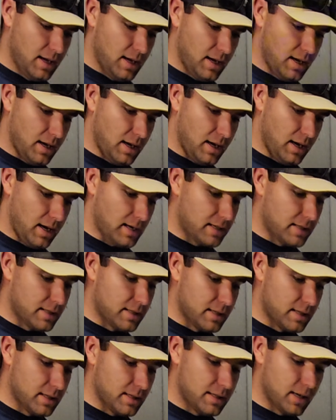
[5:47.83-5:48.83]
I
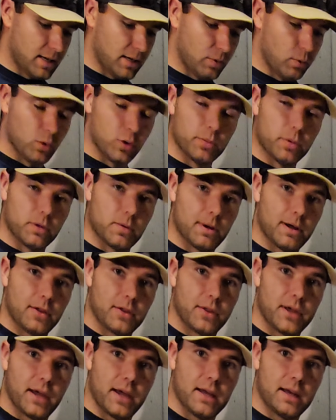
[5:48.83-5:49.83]
did tell Wuben
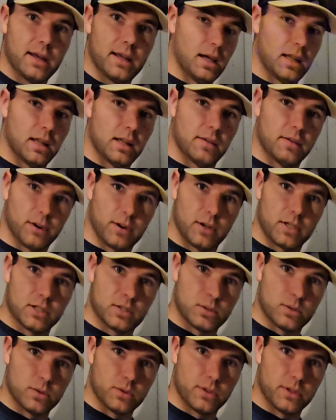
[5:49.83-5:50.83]
about that, and they've already
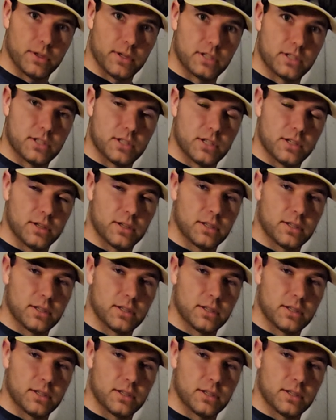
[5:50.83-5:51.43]
told their engineering